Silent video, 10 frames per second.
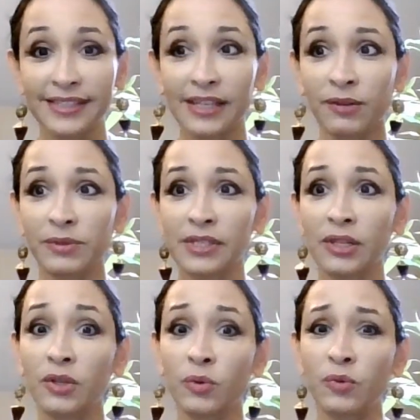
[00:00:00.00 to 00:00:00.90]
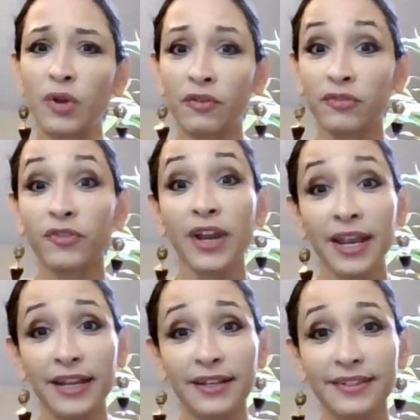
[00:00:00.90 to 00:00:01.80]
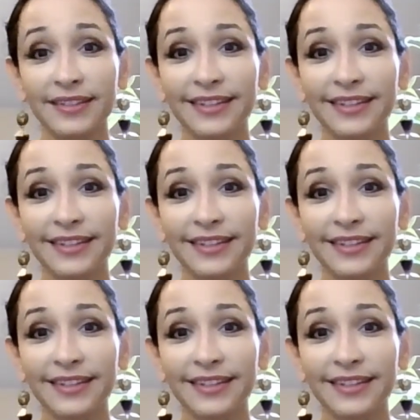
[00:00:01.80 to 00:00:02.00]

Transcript: I was a little afraid